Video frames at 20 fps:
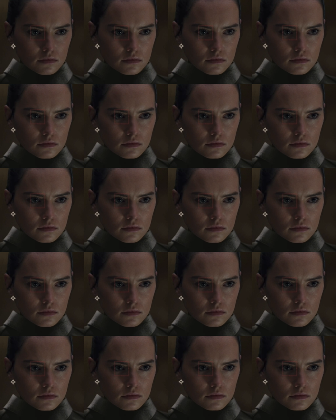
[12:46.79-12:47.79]

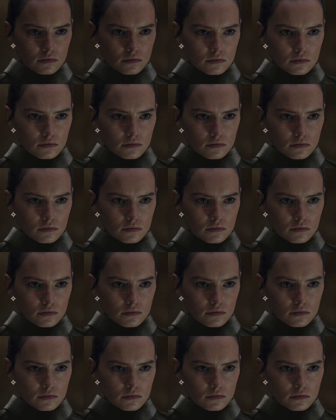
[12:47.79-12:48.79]

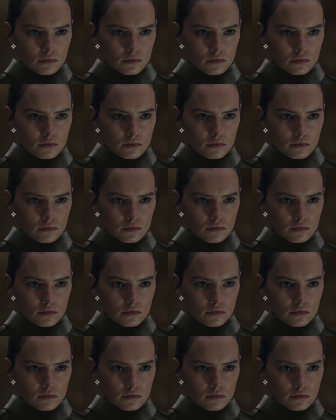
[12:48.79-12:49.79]

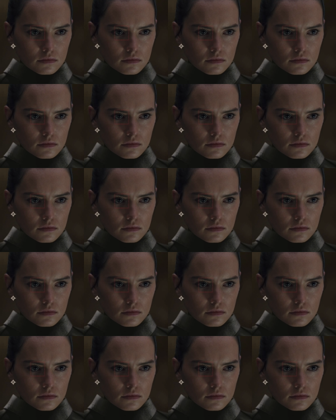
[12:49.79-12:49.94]
(no one is talking)